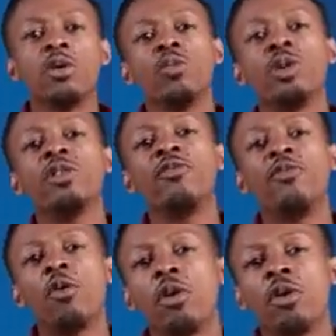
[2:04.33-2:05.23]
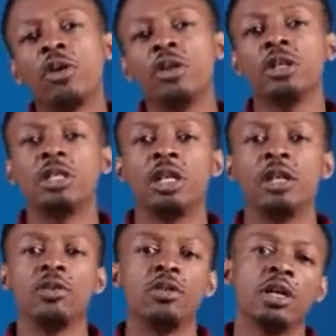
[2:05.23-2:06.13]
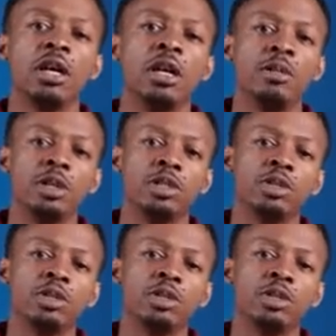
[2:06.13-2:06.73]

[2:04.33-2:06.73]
with 4 other silicon elements